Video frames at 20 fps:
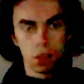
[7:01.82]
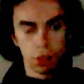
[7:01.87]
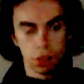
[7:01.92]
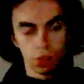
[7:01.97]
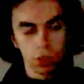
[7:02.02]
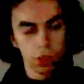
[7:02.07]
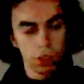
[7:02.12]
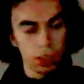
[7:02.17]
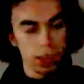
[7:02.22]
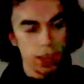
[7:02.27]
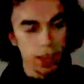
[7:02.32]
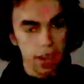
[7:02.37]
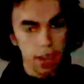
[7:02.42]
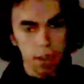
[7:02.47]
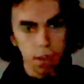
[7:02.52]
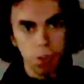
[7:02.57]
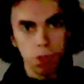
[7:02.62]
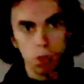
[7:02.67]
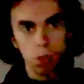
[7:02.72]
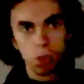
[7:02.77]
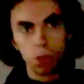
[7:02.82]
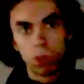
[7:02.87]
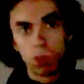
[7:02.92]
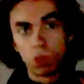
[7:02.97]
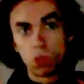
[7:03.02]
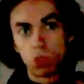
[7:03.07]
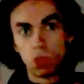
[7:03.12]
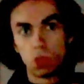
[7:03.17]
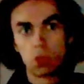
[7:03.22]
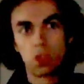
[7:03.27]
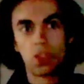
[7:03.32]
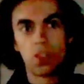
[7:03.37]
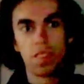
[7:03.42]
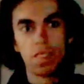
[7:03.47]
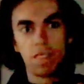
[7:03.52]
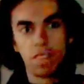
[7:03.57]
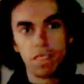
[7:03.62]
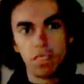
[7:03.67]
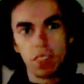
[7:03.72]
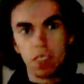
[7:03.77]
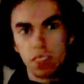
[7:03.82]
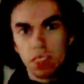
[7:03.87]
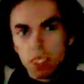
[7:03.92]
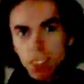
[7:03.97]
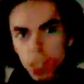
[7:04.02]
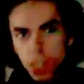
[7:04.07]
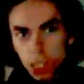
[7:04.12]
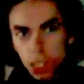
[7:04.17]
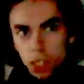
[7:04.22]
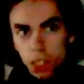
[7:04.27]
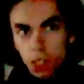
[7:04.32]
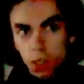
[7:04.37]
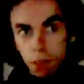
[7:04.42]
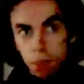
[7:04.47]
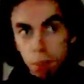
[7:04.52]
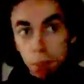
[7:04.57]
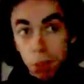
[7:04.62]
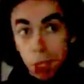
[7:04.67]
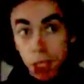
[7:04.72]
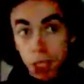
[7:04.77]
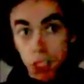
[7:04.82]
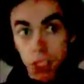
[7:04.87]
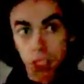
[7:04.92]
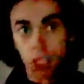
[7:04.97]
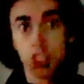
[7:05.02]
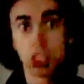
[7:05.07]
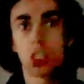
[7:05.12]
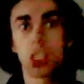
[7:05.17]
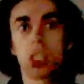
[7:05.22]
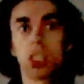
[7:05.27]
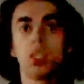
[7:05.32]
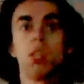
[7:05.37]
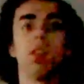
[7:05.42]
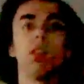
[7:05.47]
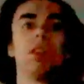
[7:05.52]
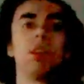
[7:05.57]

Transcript: under the label of business.